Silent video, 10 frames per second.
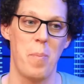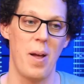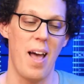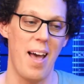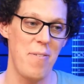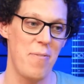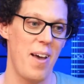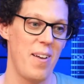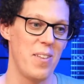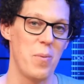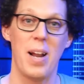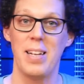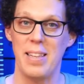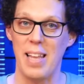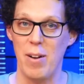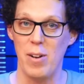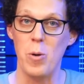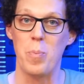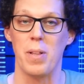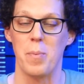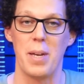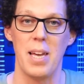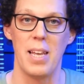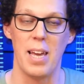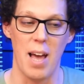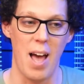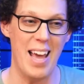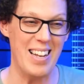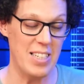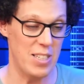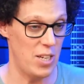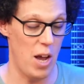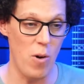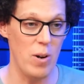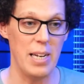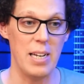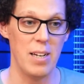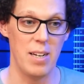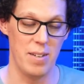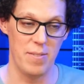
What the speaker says: but I found that when I did that loop at the beginning, I totally